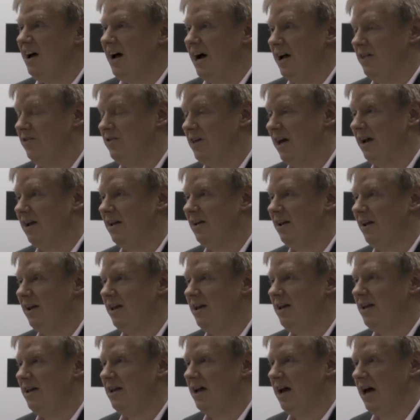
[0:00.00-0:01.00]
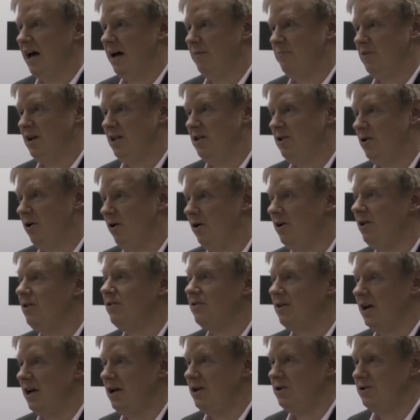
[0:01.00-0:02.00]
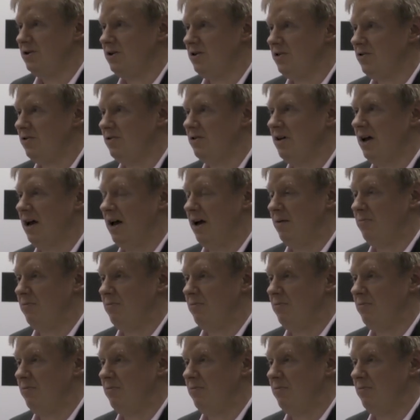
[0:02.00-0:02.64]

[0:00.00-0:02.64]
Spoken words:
And secondly, in the early stages,